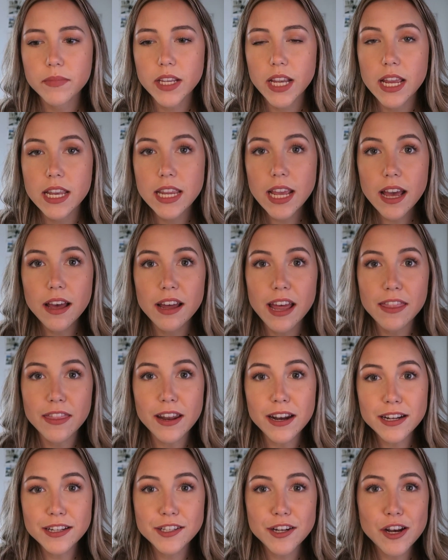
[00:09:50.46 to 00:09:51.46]
yeah, and
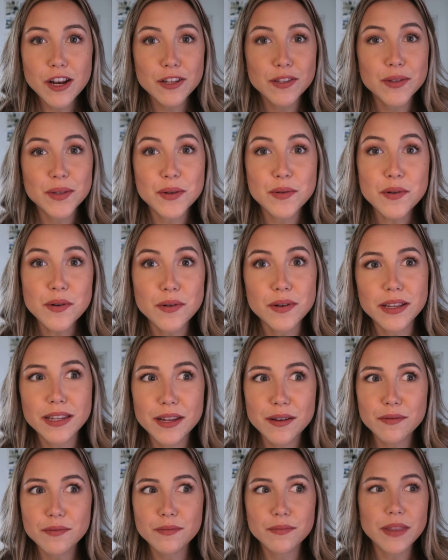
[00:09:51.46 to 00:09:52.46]
then I started school, and
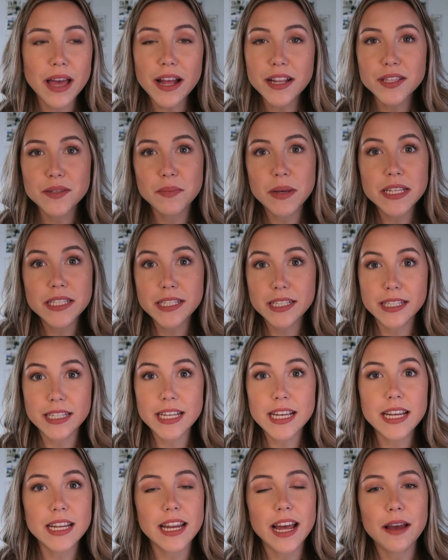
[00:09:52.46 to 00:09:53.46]
then that's
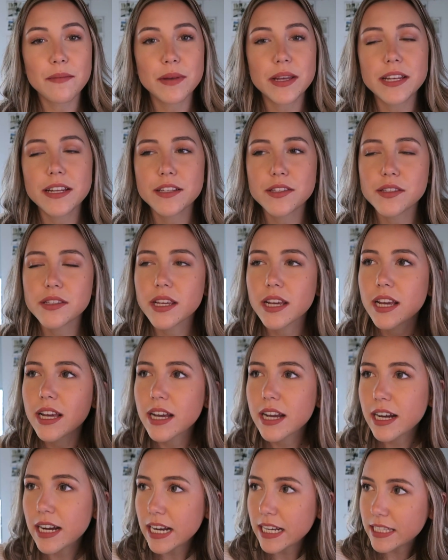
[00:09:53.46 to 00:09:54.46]
basically it. I mean, it
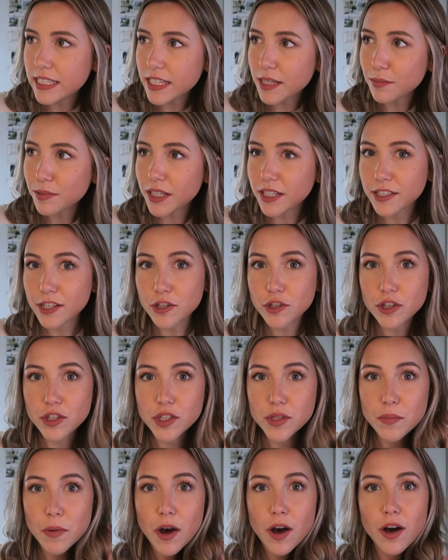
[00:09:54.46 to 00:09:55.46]
seems like such a
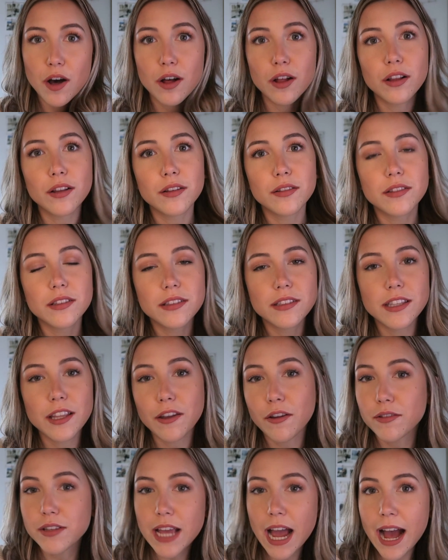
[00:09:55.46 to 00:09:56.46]
small
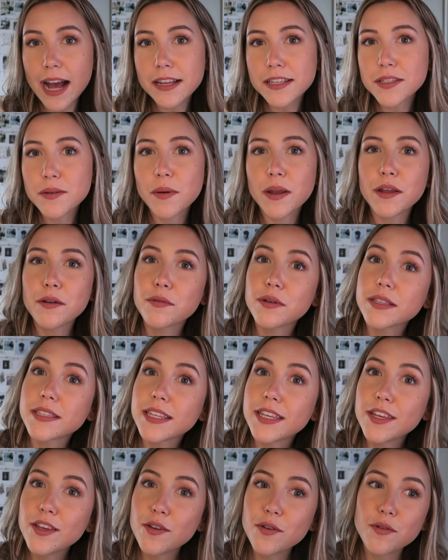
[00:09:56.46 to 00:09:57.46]
little task, but it was
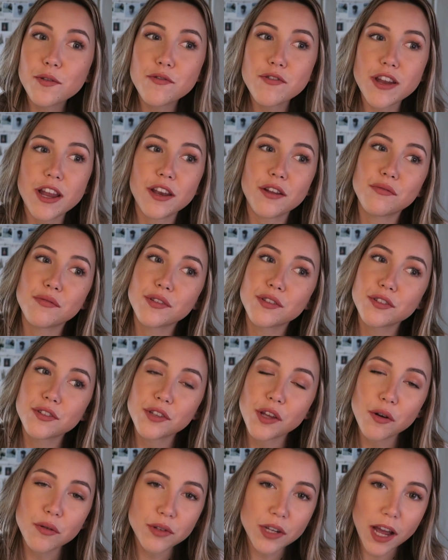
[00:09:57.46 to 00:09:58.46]
huge, and it was
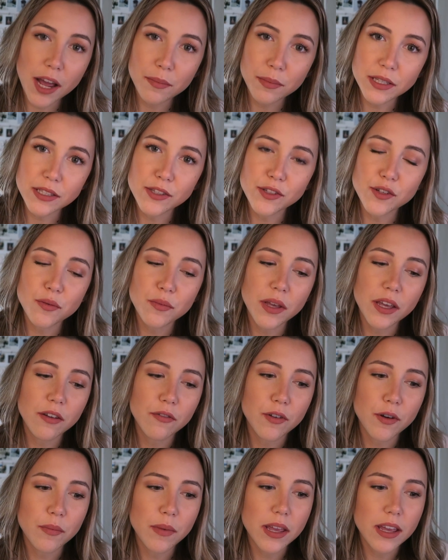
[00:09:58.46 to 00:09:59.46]
so time consuming
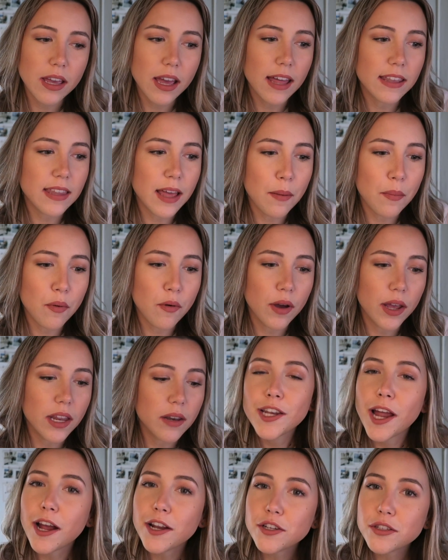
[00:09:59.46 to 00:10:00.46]
for me at that point.
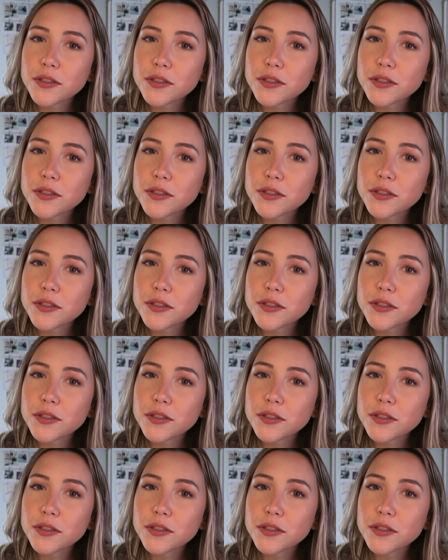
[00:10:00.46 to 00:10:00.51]
Now I